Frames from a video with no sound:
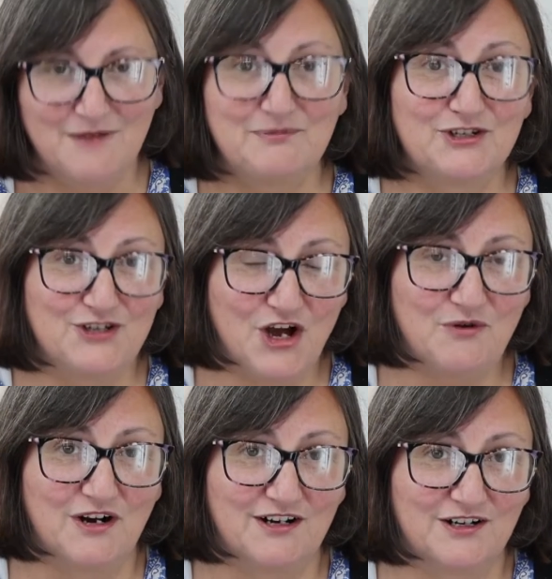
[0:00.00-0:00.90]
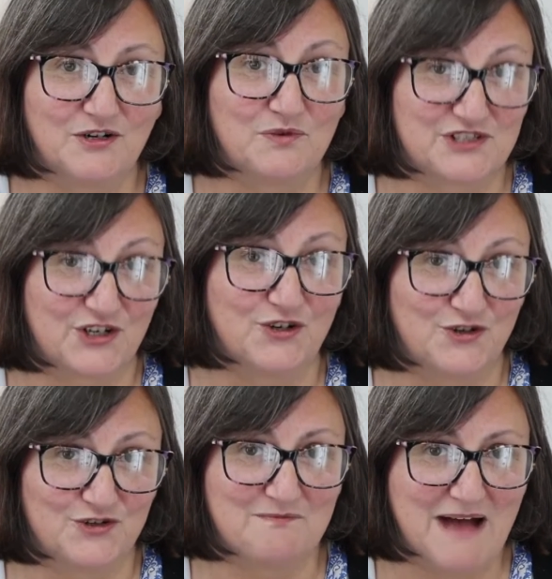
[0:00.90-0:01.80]
But Noah was a
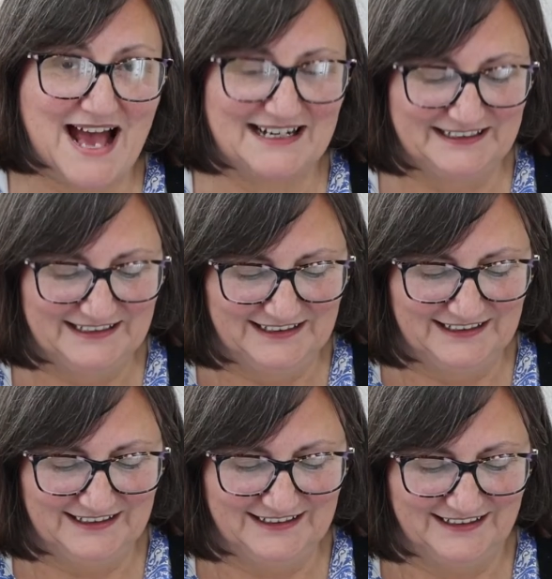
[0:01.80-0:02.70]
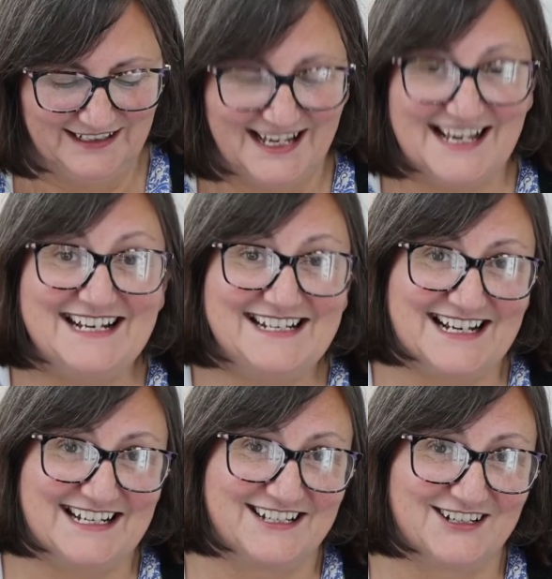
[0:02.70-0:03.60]
good man. He
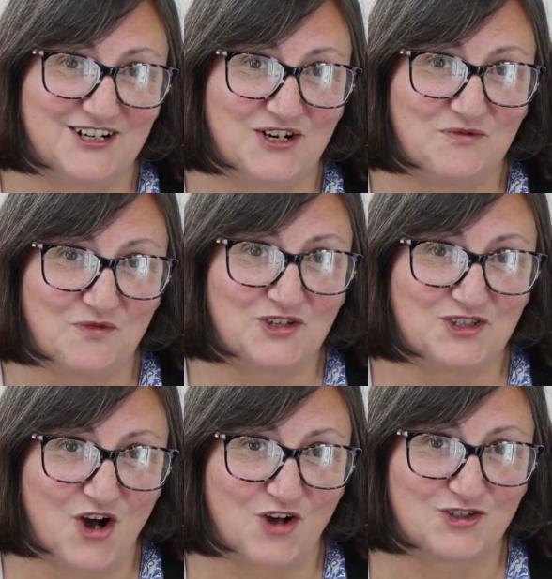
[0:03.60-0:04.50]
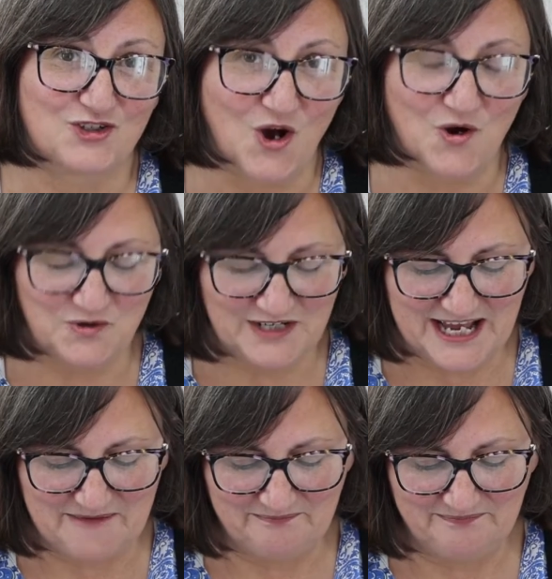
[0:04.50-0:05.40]
did what God told
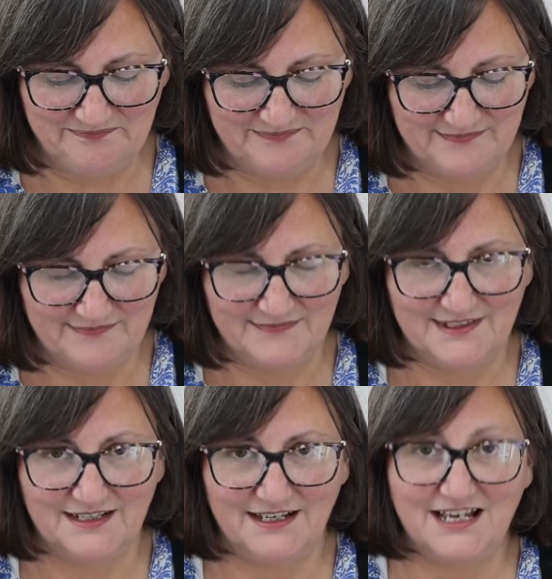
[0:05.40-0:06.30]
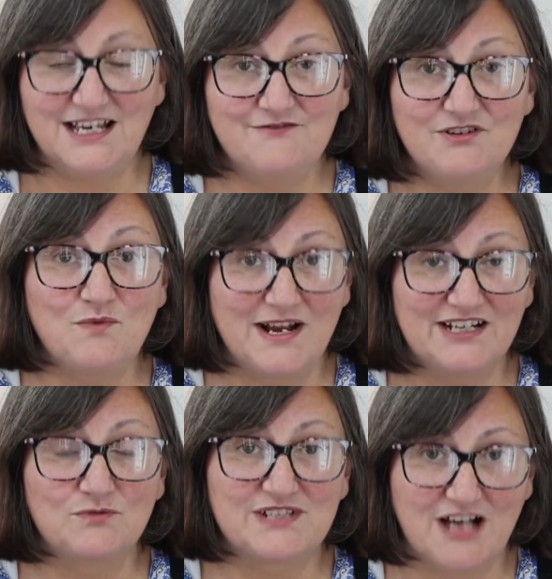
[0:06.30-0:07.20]
him, even when
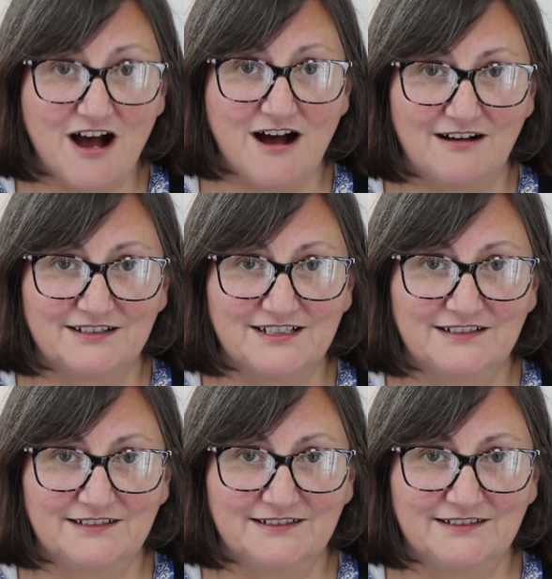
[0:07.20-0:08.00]
it was hard.